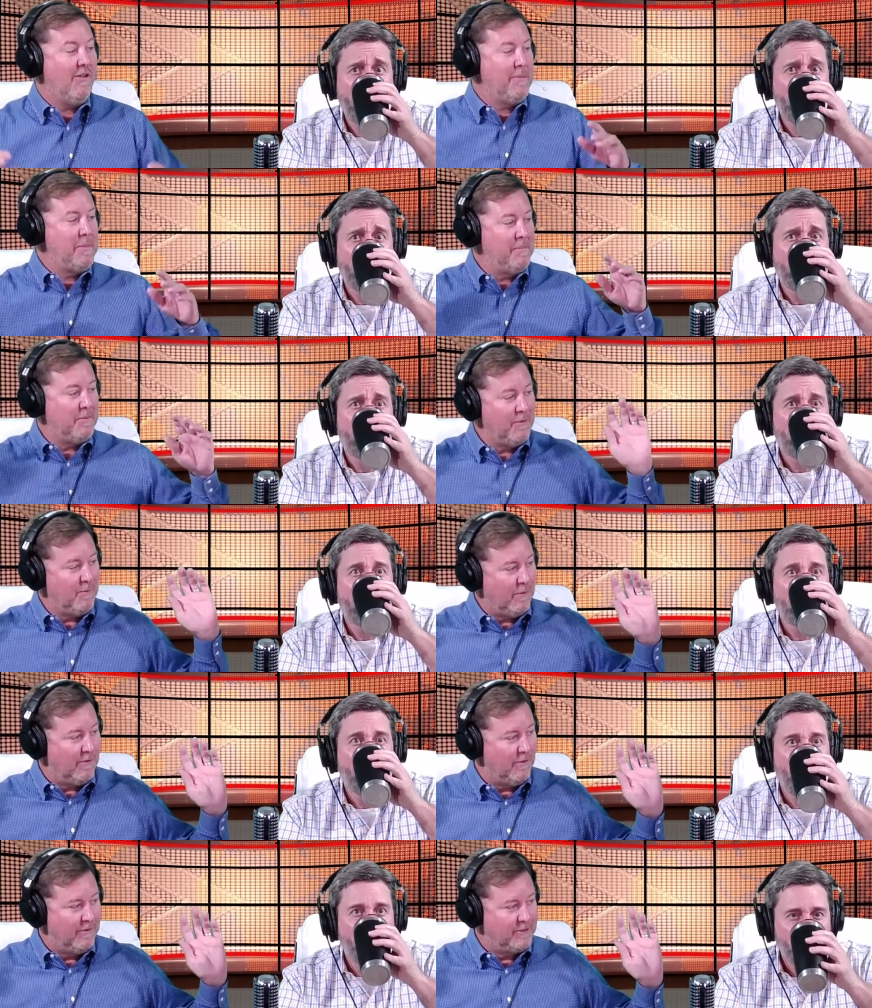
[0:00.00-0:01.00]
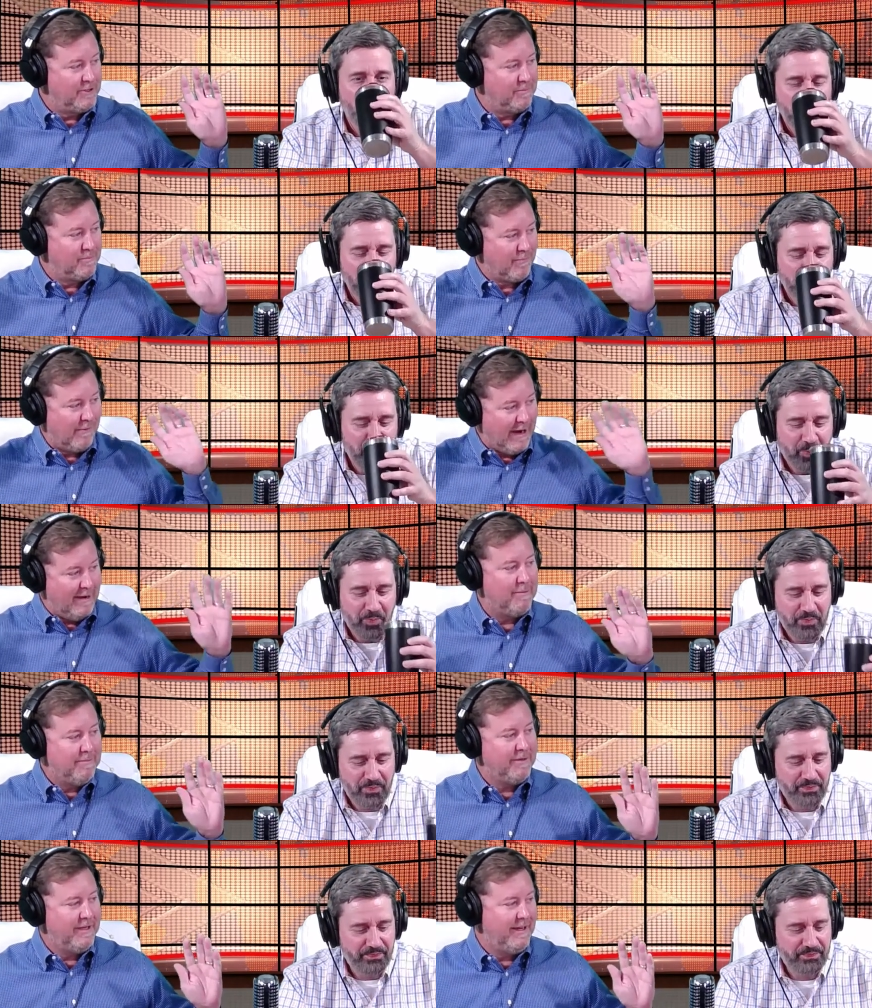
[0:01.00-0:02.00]
Speaker 1: the people in the world, should
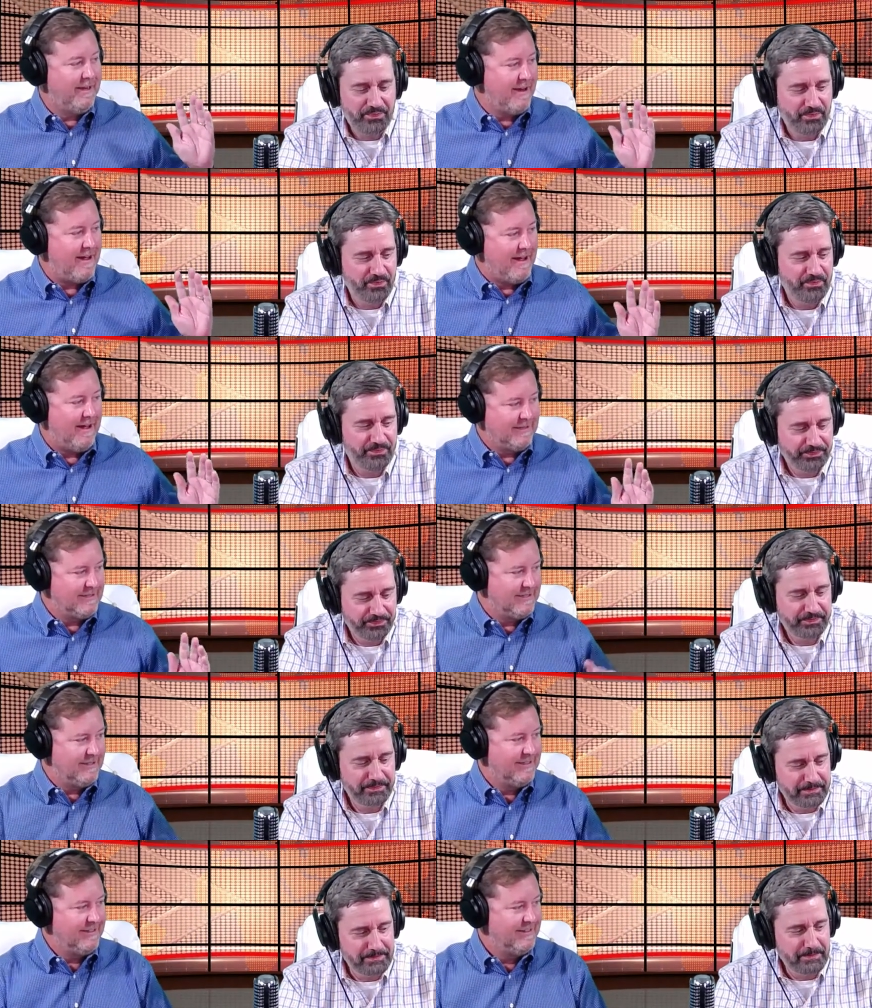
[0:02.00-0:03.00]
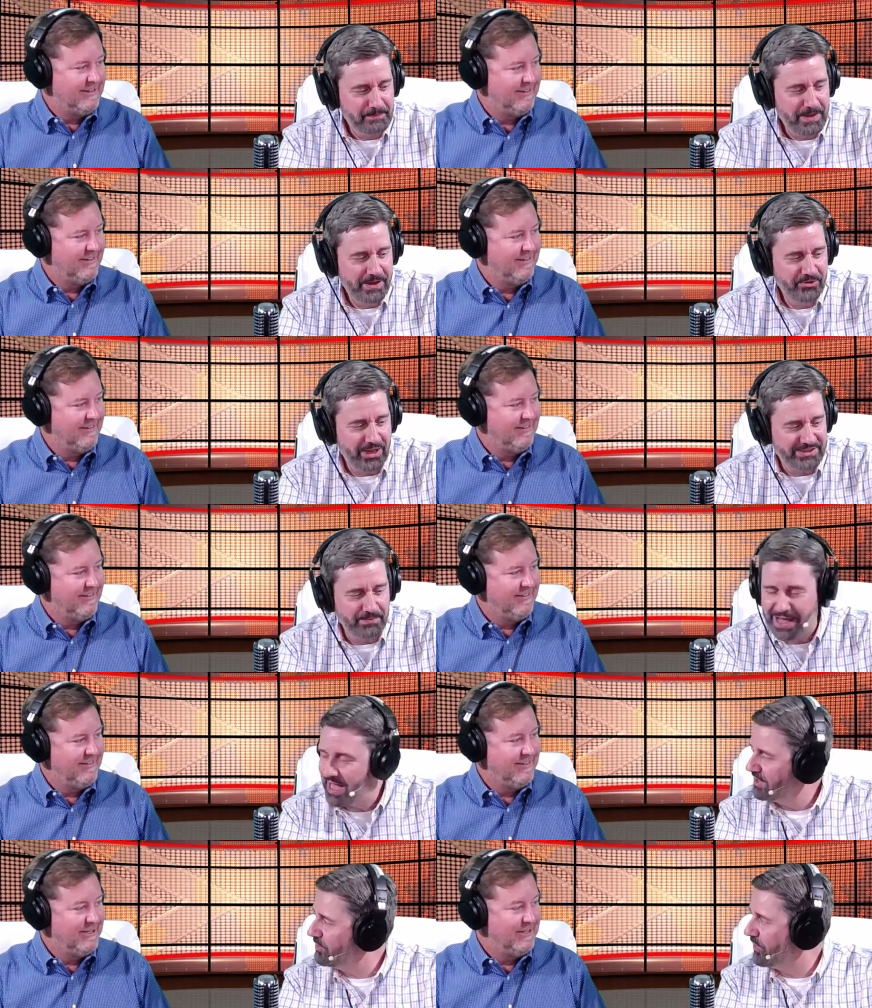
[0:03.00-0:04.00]
probably not.
Speaker 2: That's a
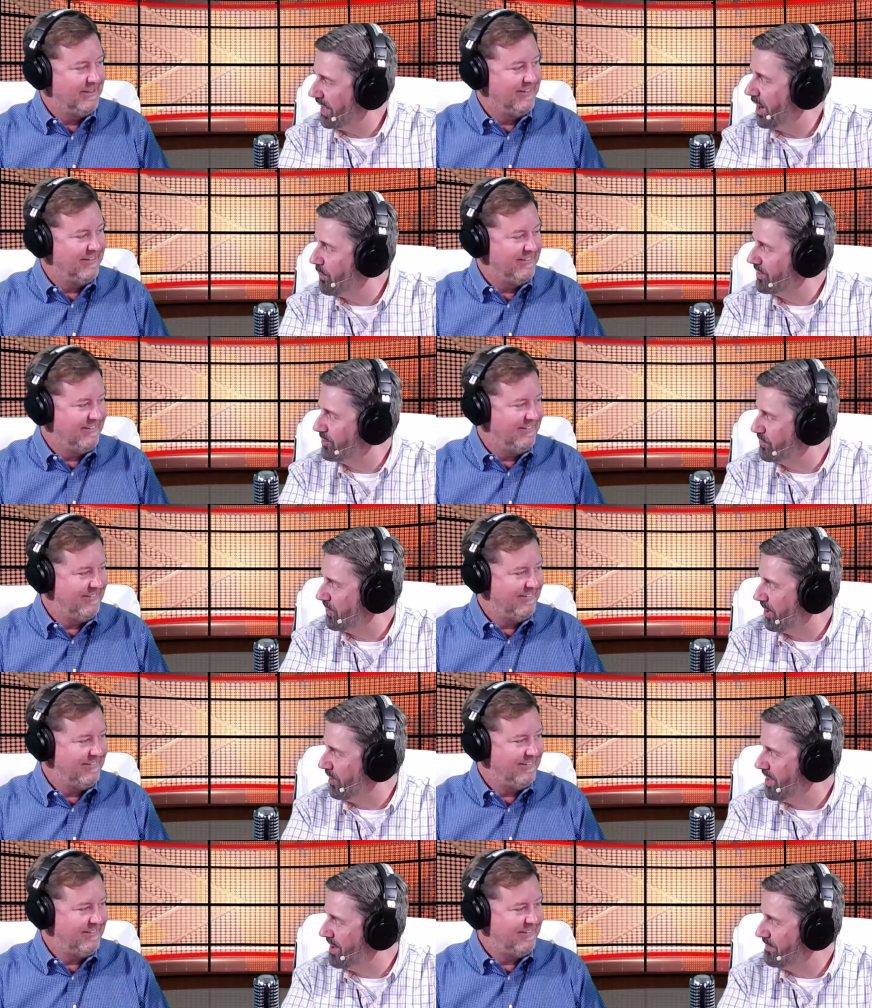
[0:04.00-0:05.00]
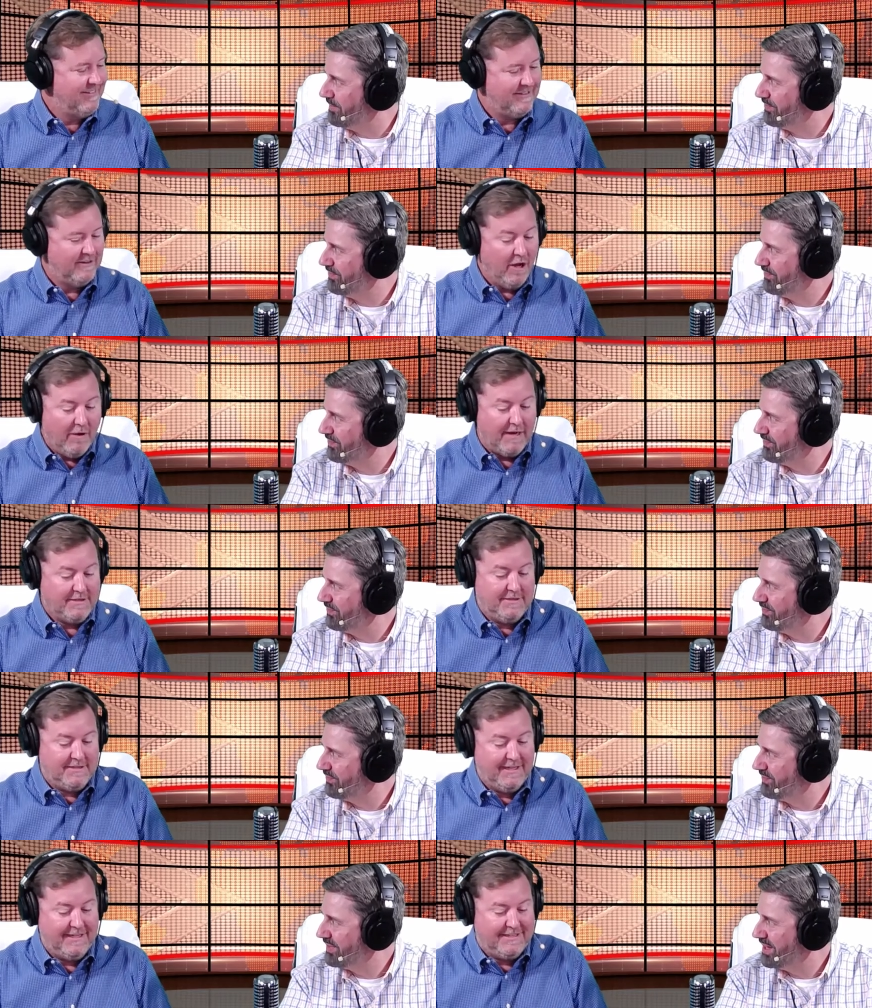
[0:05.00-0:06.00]
bad. You think I went too far on that?
Speaker 1: No, I
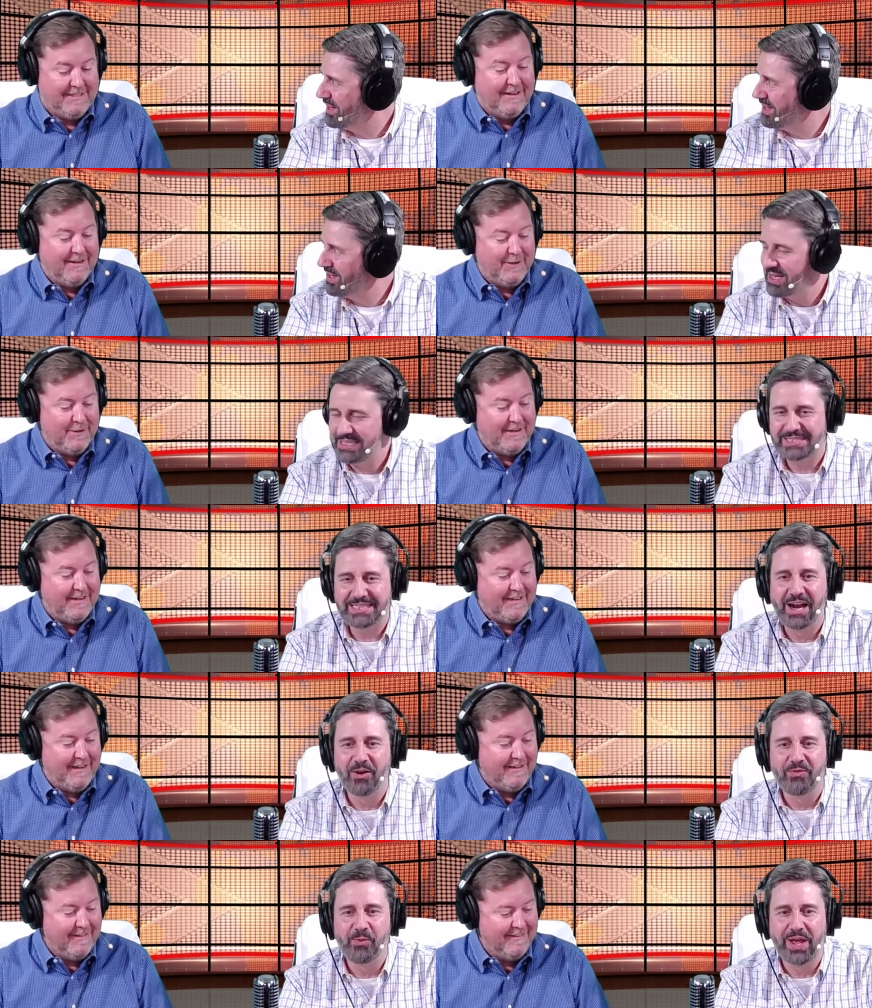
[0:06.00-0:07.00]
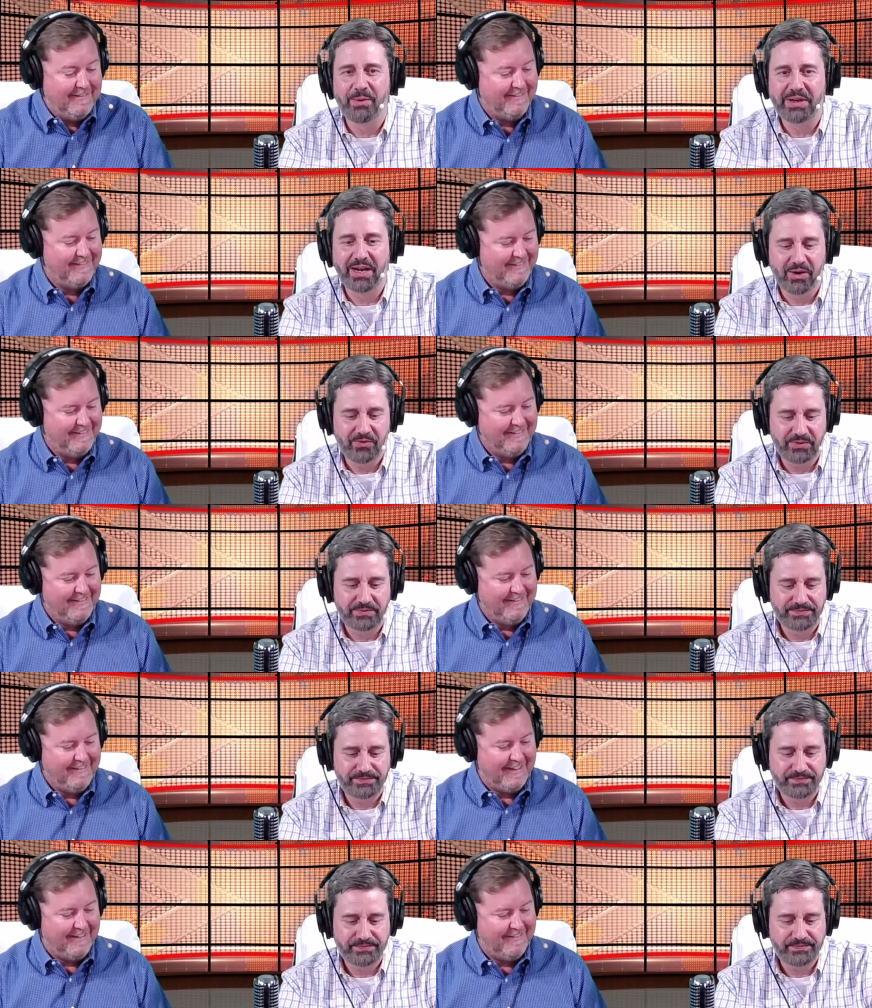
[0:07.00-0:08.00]
just think it's not
Speaker 2: a good it's idea. Careful. We got to be careful.
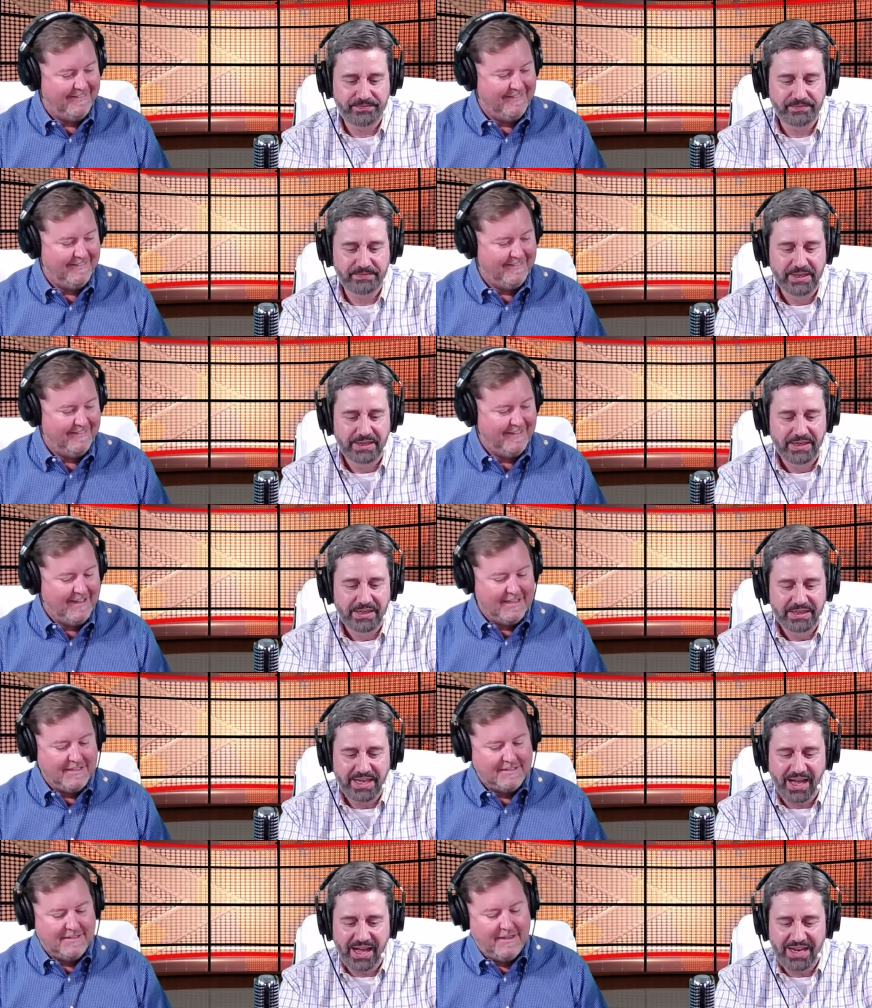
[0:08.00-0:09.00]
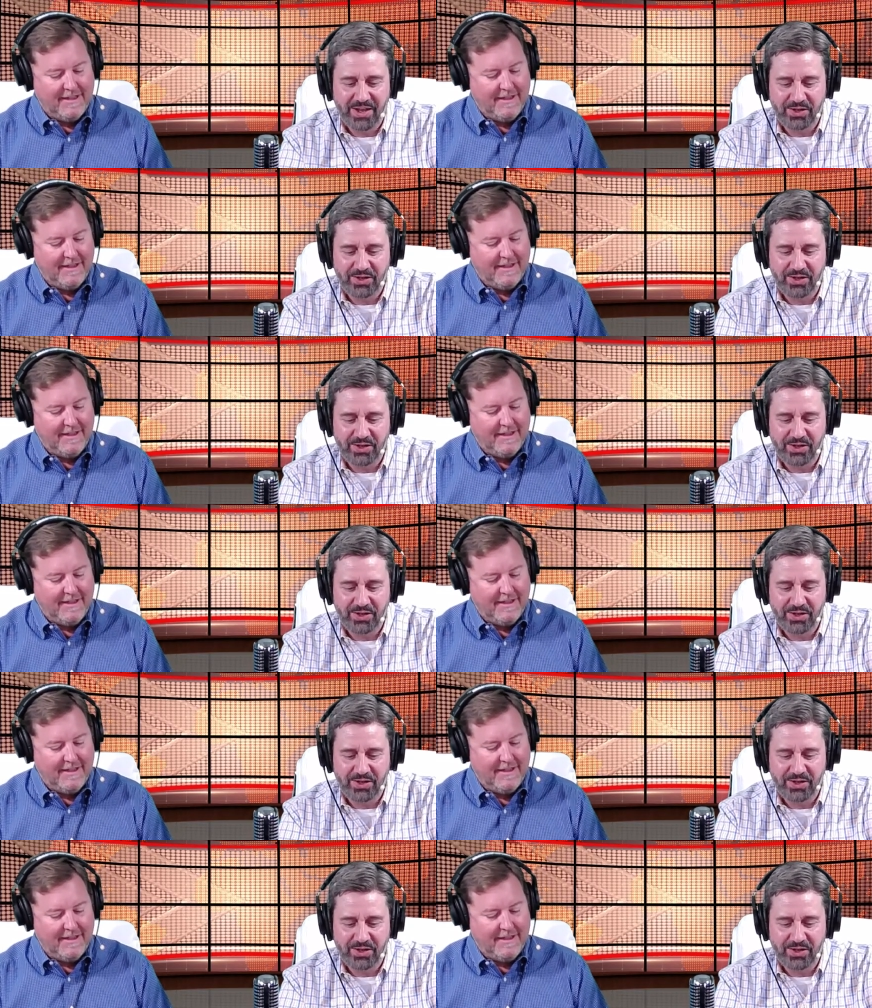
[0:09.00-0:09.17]
Yeah. Yeah, and he